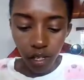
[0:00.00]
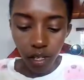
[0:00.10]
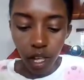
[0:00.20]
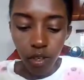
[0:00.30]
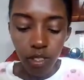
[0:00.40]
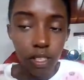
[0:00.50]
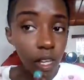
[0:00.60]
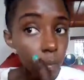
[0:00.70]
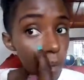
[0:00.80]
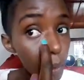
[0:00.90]
Now
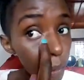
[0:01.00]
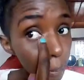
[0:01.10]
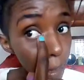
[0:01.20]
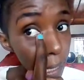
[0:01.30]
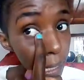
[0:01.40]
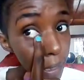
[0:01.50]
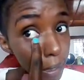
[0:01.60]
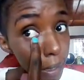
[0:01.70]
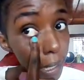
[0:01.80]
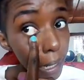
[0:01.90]
some on my
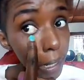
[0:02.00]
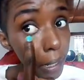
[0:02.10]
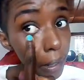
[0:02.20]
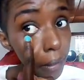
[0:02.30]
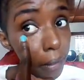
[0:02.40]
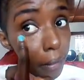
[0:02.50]
under eye.